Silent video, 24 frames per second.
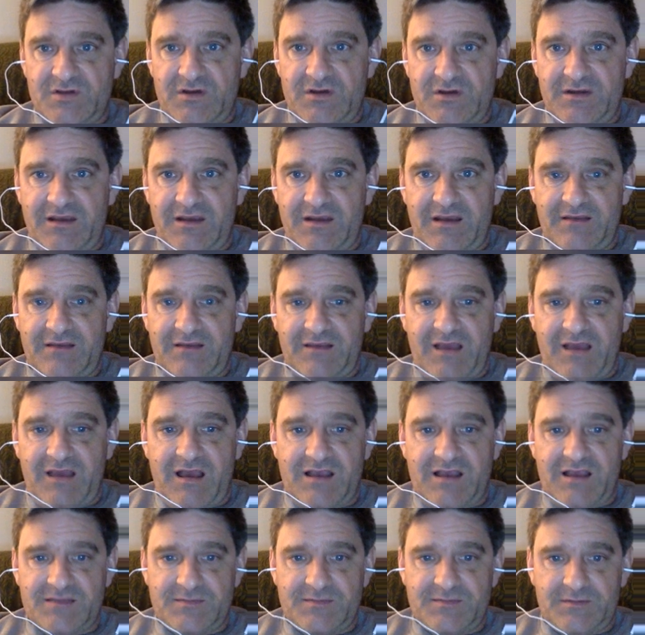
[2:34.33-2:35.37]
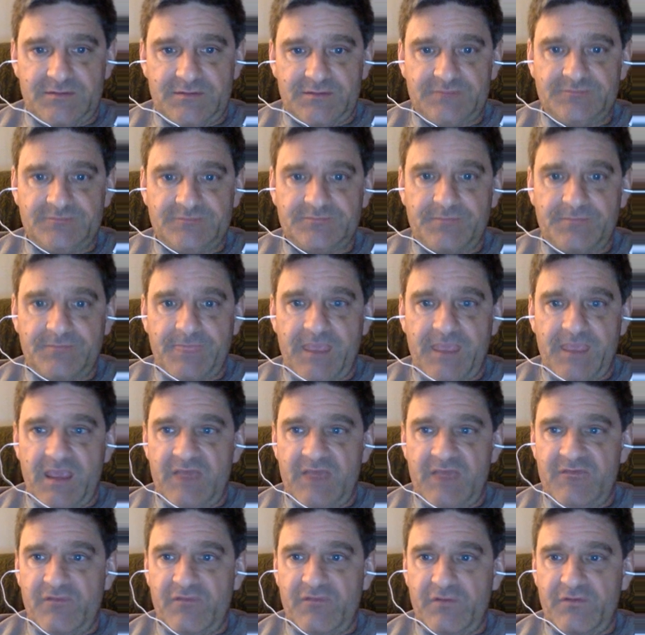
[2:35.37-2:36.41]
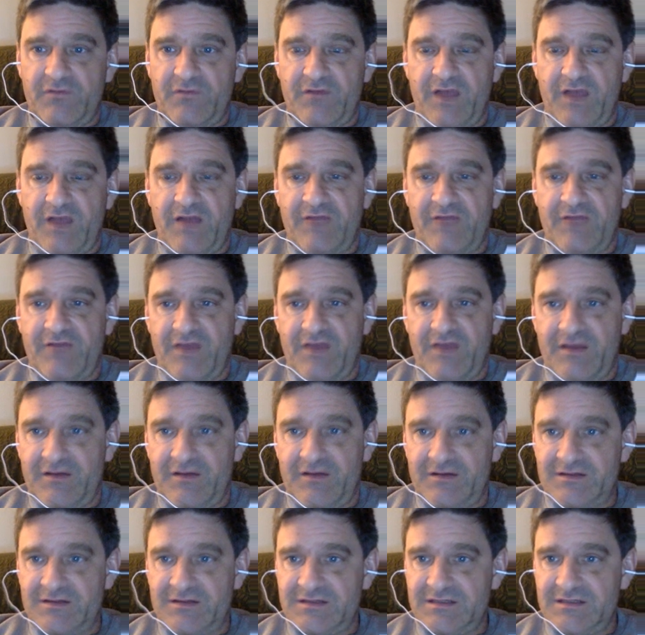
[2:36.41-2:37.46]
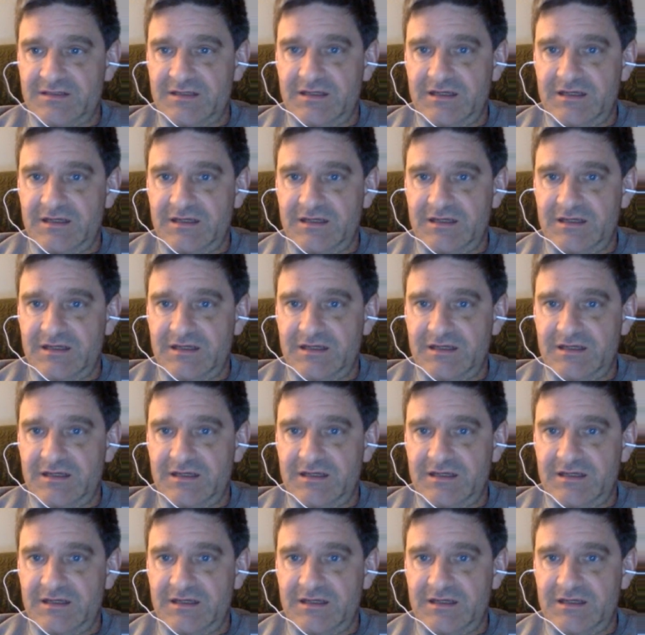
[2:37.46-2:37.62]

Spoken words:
He died at the hospital, and four firefighters